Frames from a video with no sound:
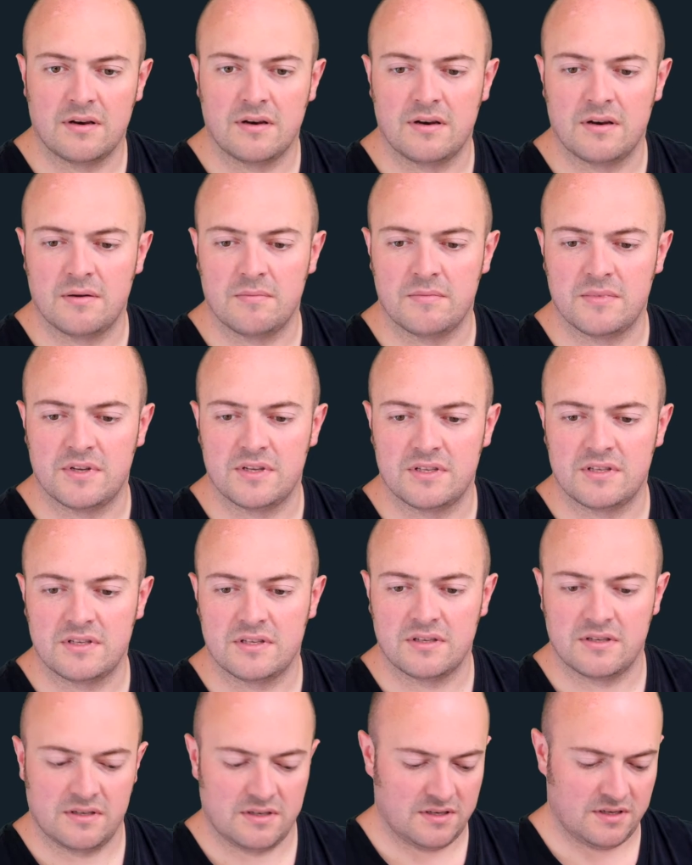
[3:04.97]
numbers
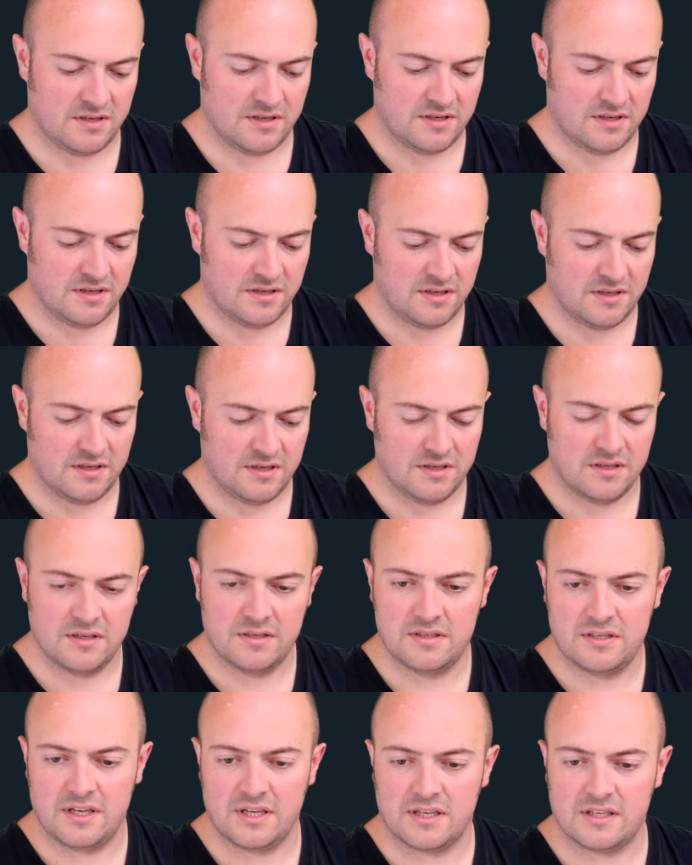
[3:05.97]

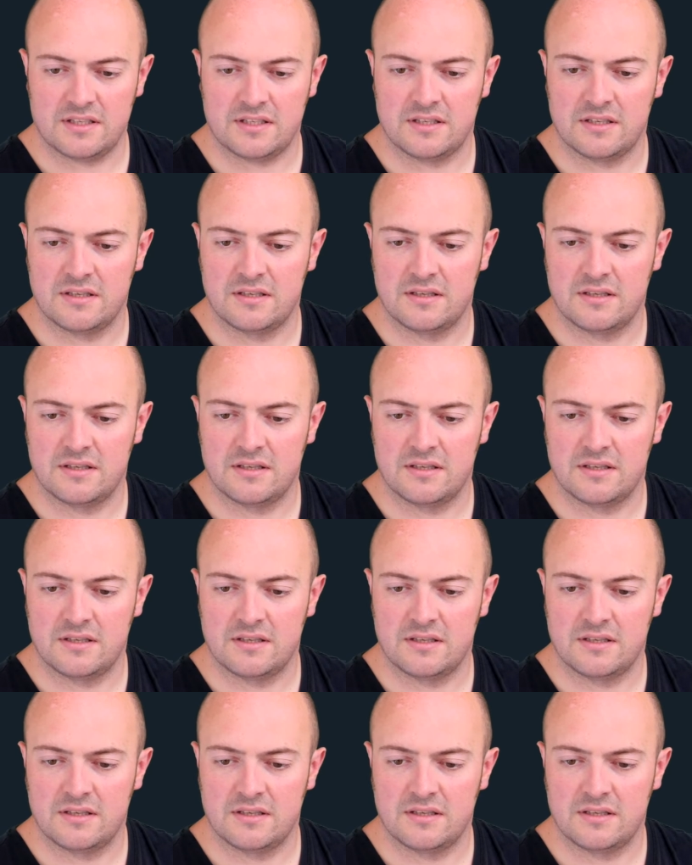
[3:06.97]
6,